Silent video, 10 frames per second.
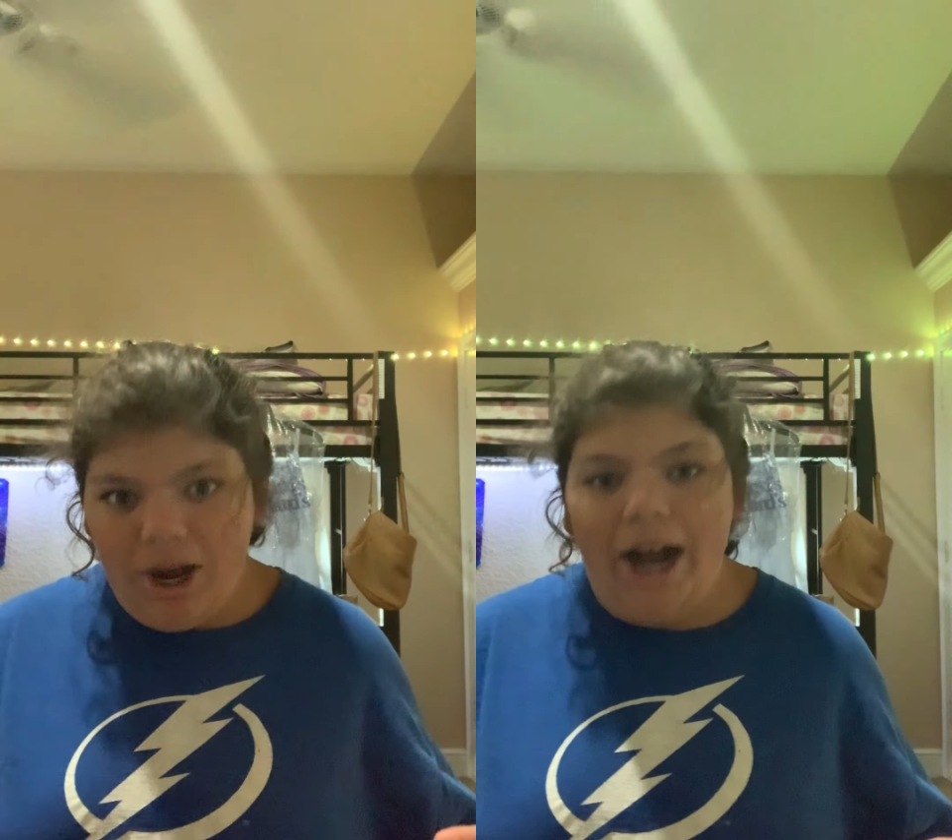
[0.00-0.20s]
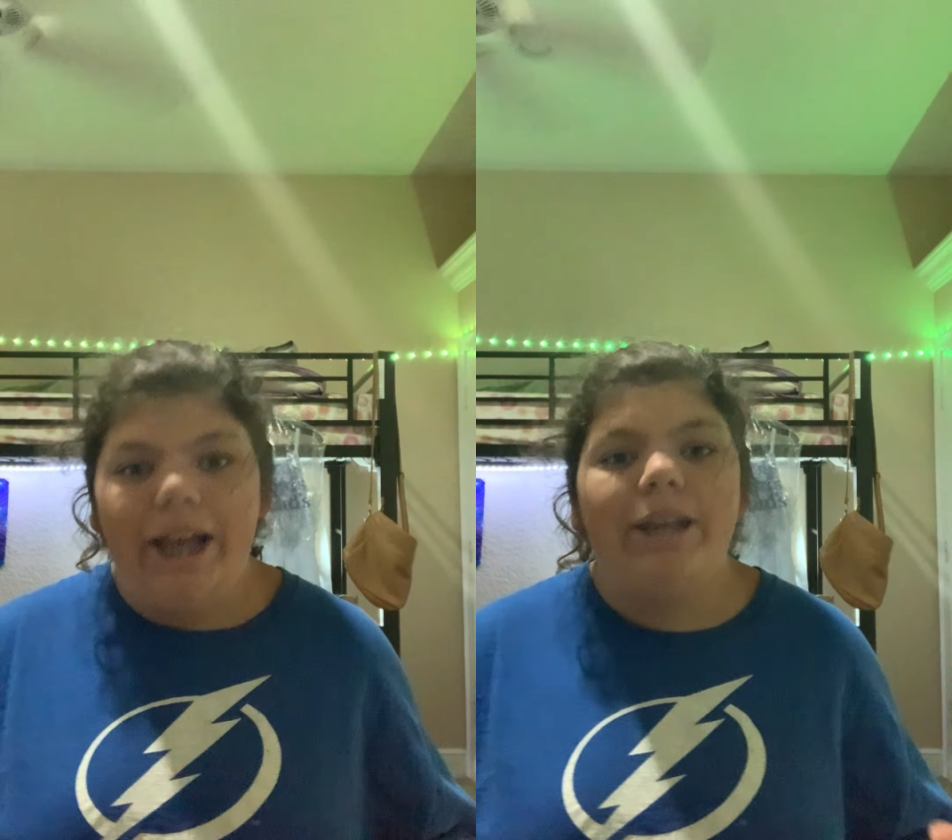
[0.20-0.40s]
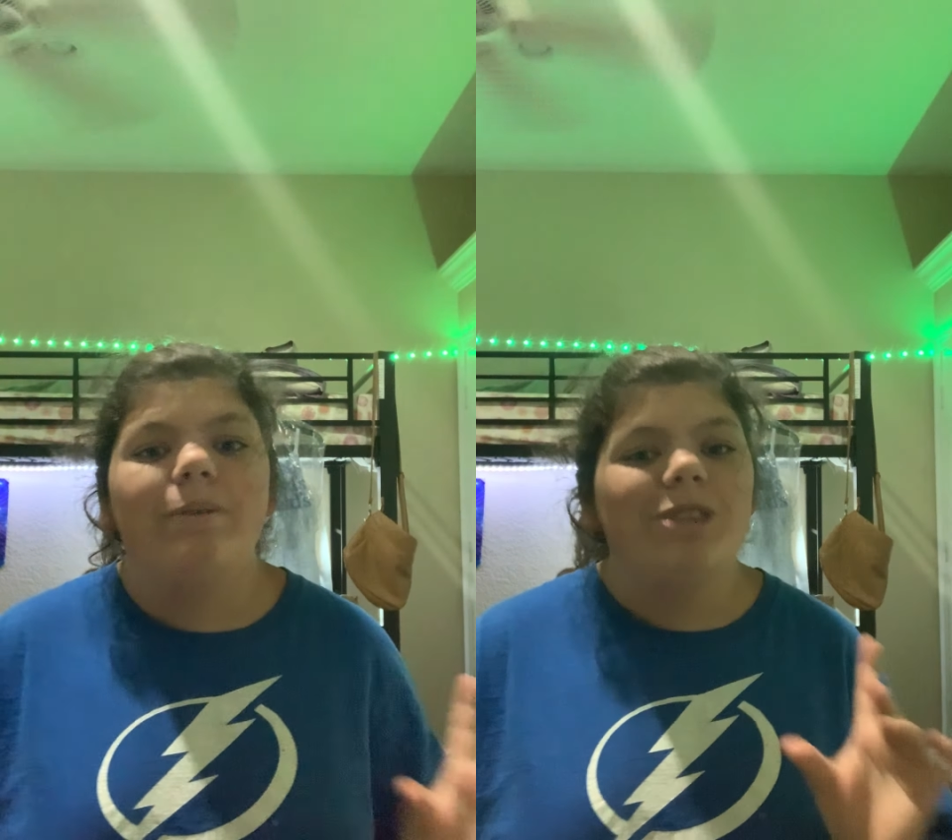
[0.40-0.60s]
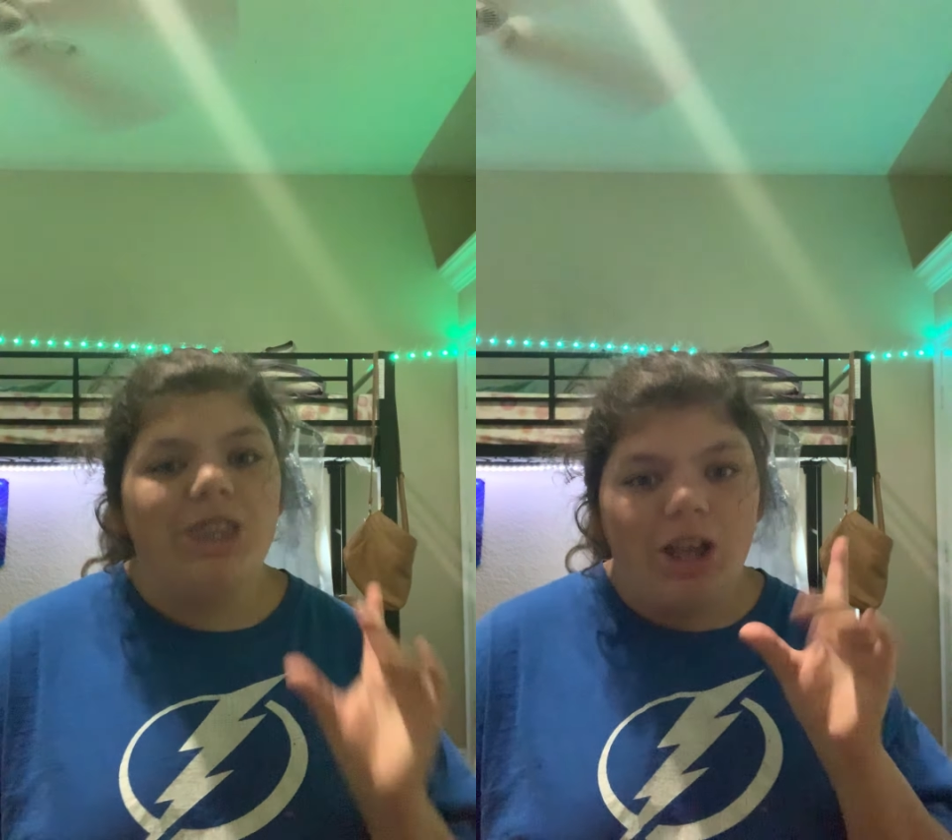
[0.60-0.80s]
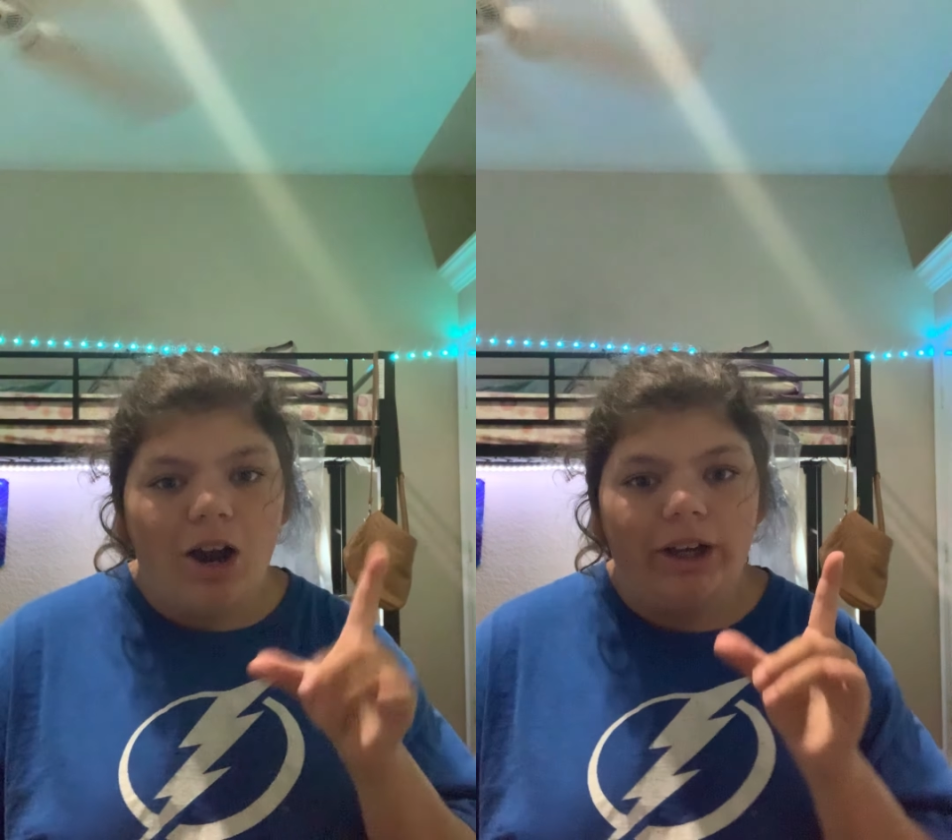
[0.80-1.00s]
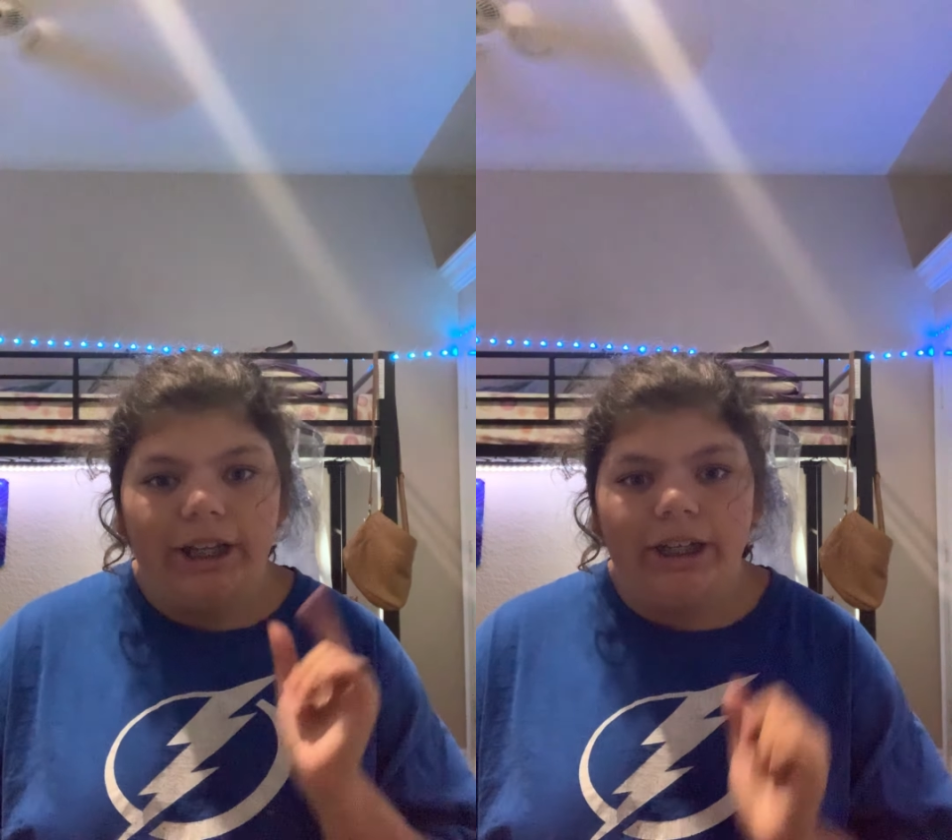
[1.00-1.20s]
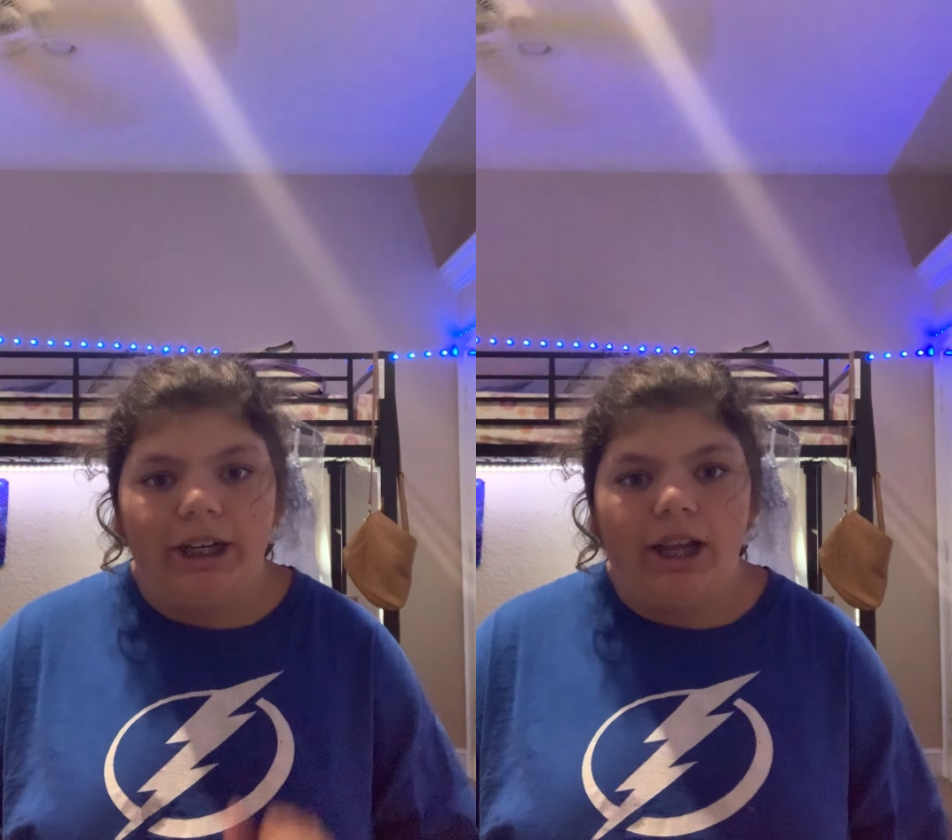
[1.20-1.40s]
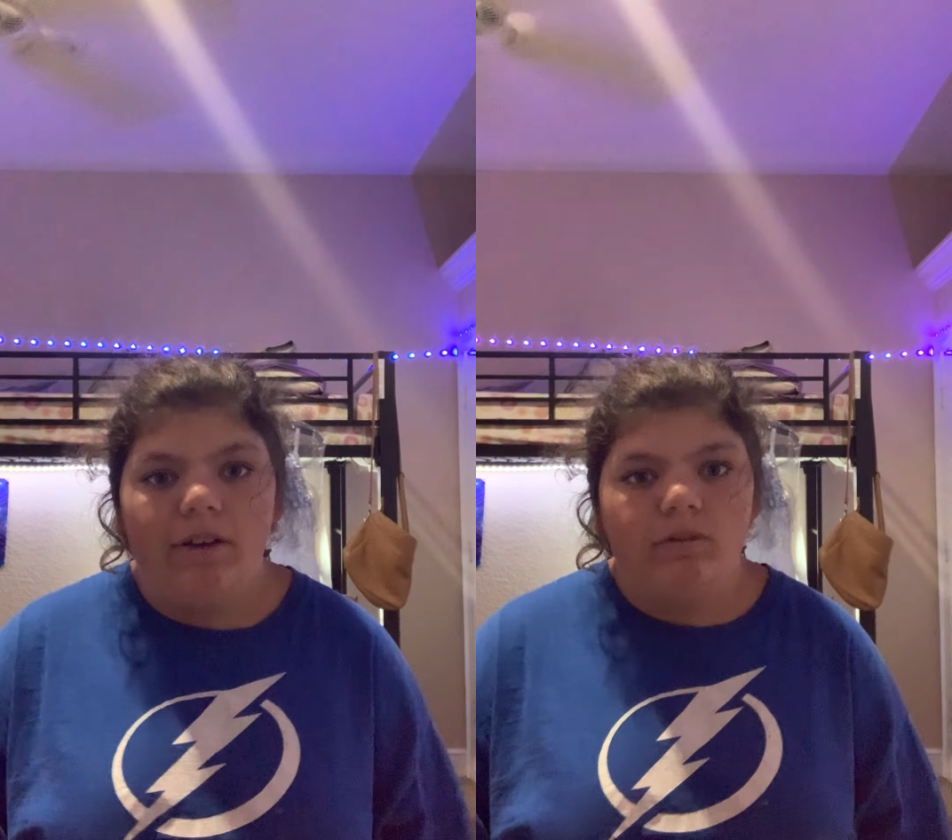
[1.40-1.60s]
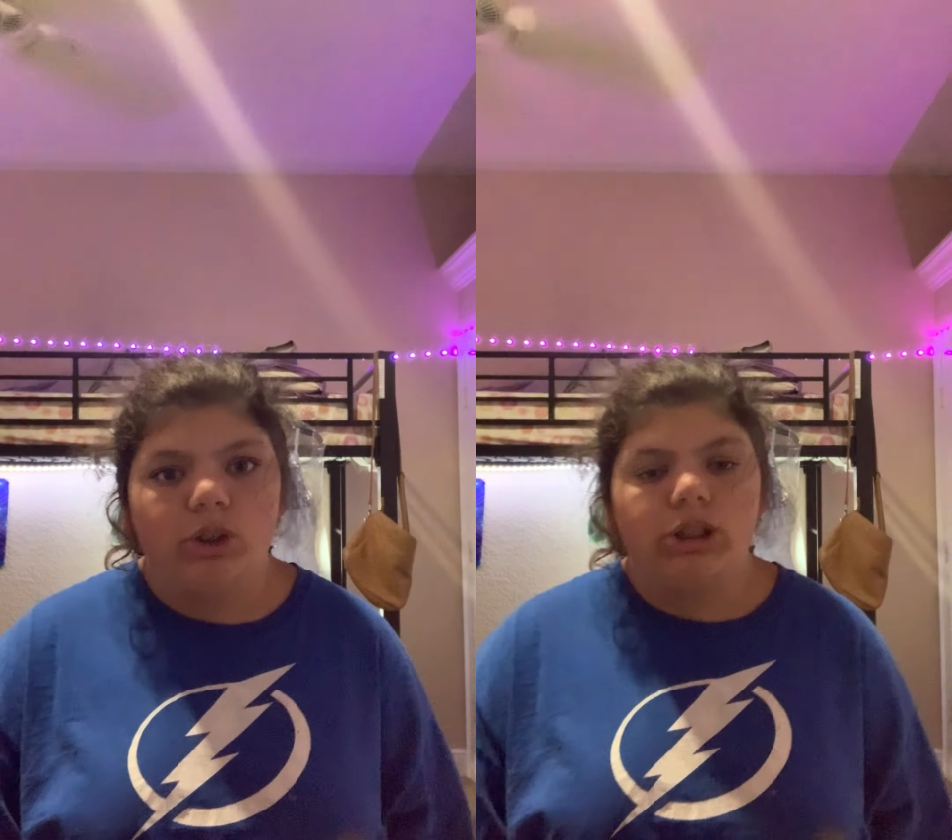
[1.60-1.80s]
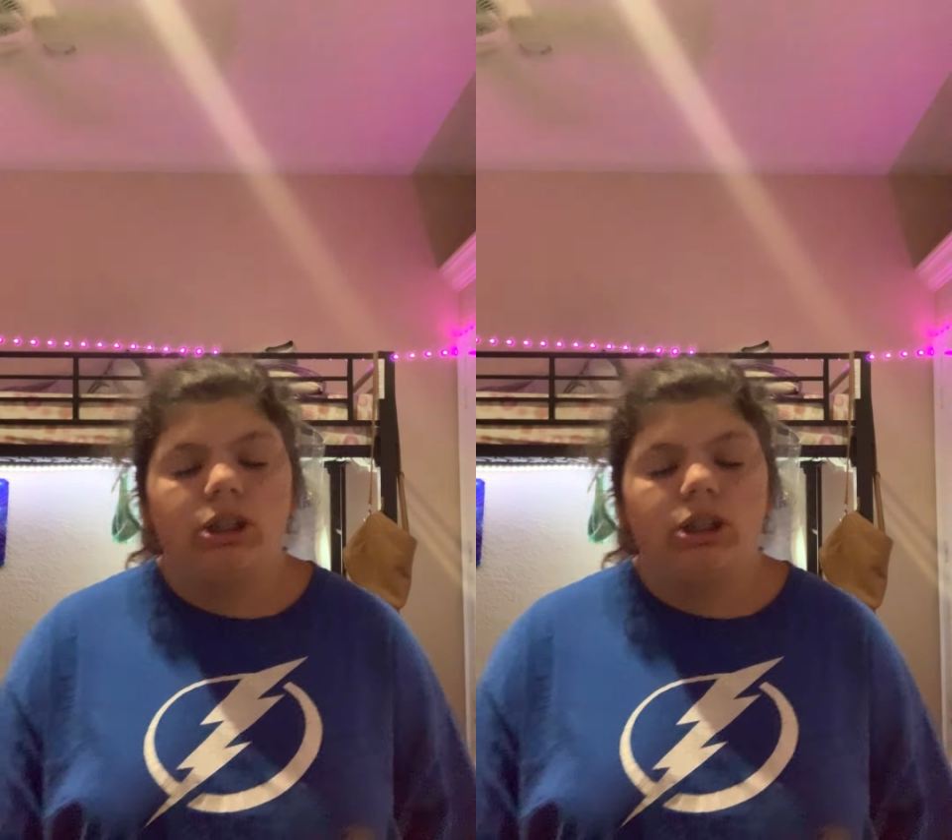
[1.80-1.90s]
I am not getting an F just